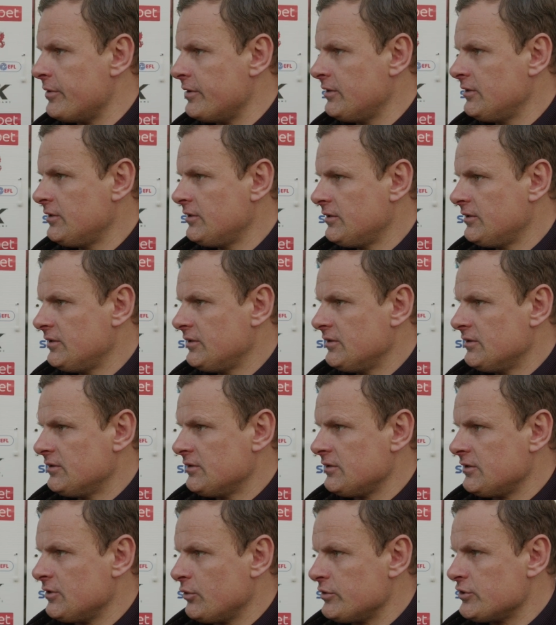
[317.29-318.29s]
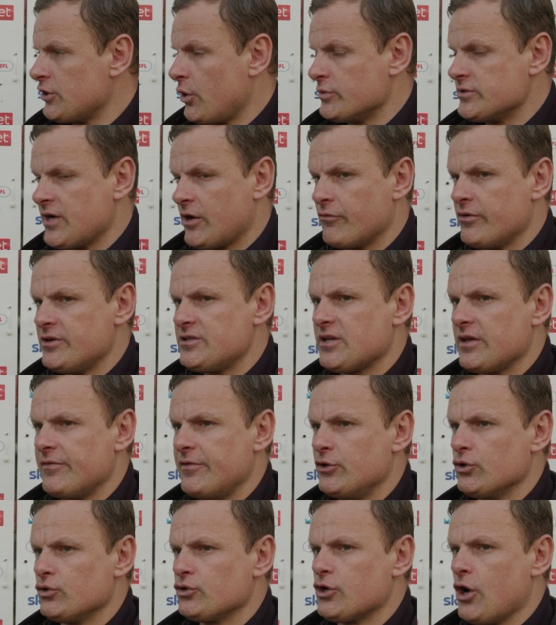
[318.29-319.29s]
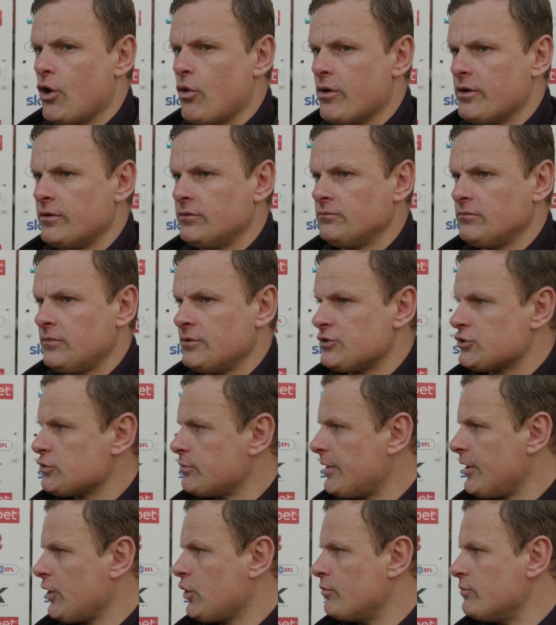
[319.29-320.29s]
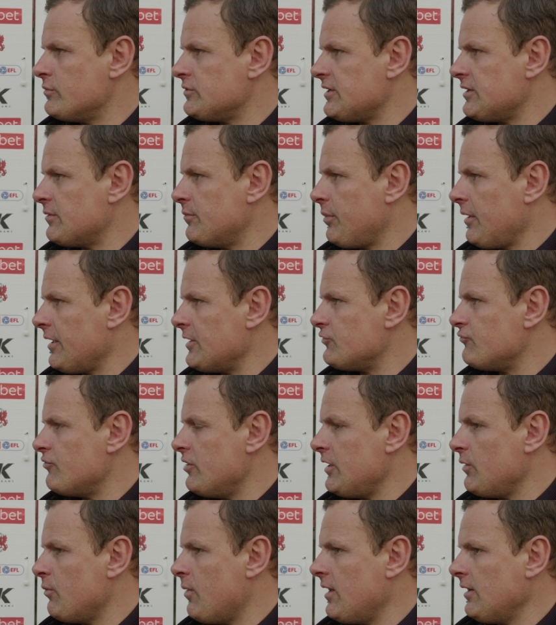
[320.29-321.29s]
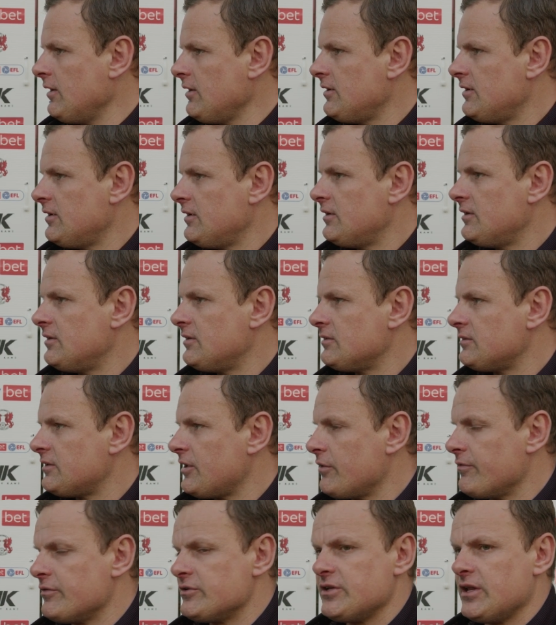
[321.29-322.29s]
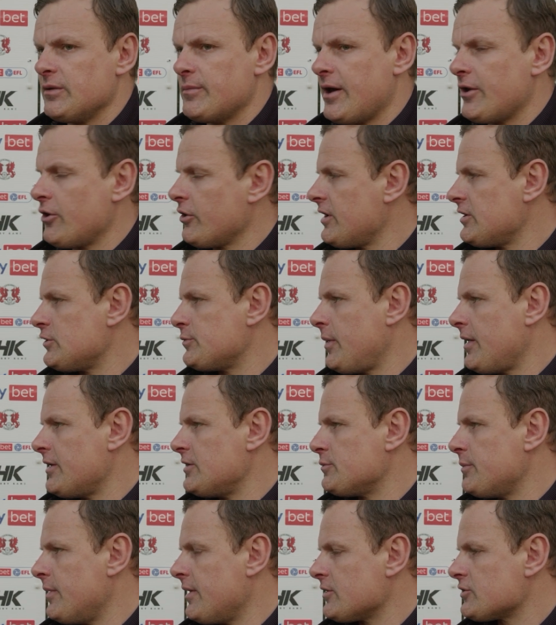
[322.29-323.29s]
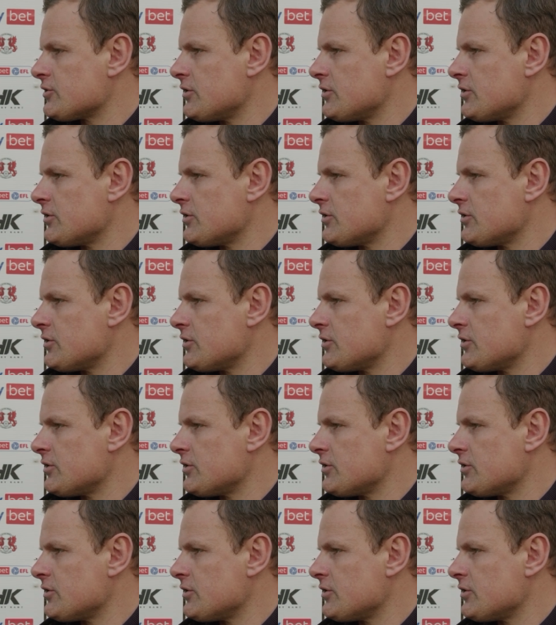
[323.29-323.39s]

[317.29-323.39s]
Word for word: And you know, he's always at risk if he does go on and somebody comes in and plays really well, then obviously he might not get his place back.